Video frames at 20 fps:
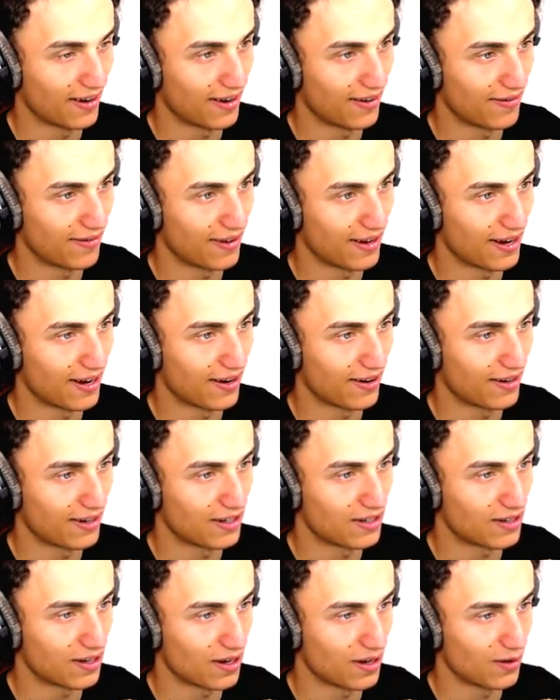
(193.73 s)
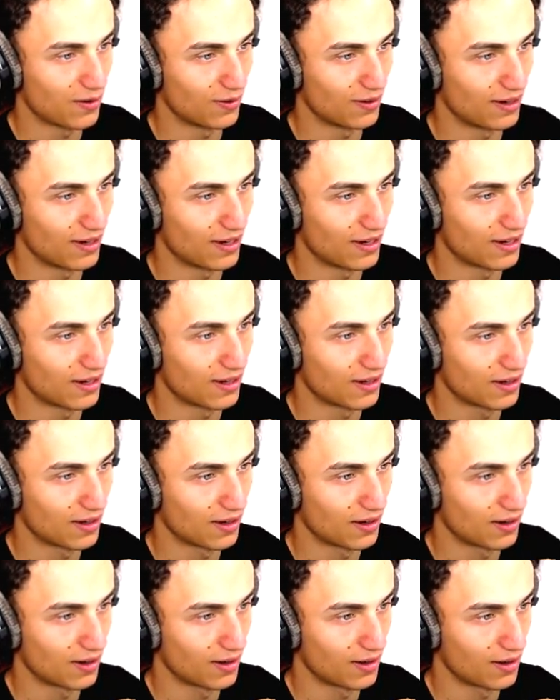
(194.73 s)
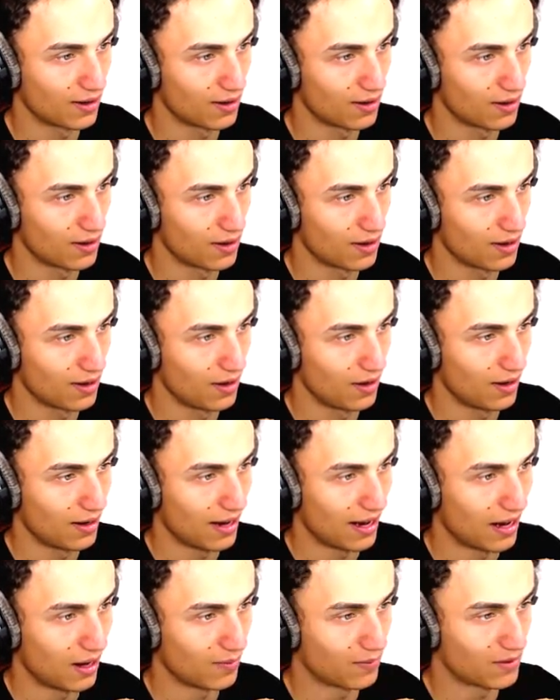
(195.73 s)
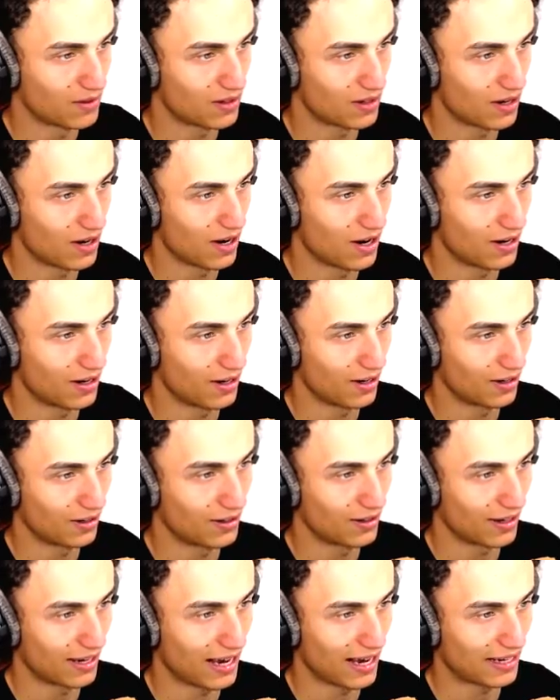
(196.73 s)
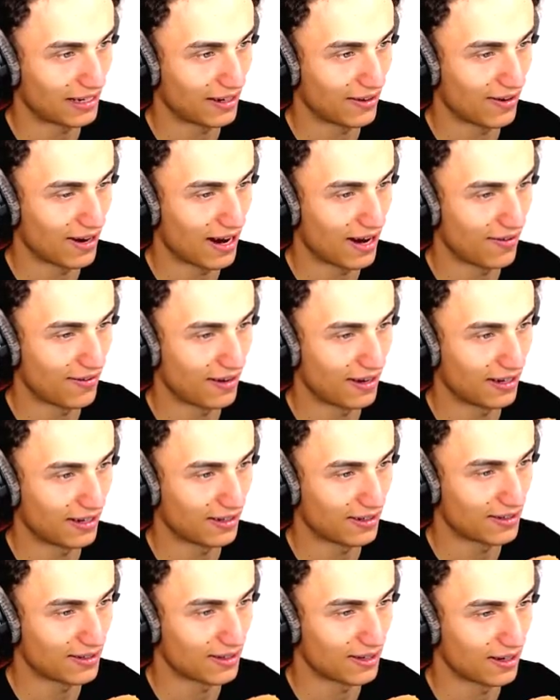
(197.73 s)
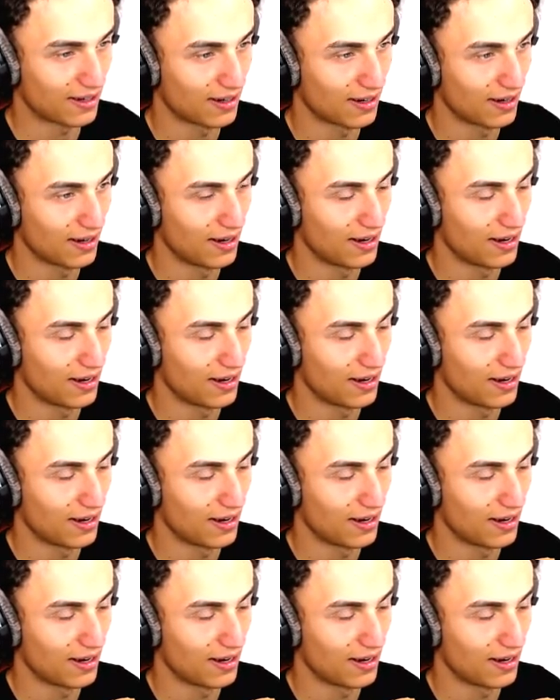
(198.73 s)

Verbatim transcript: Here it is. Very Here he slowly. Gosh, my I'm car's heavy. You can't, you can't push me out of the way.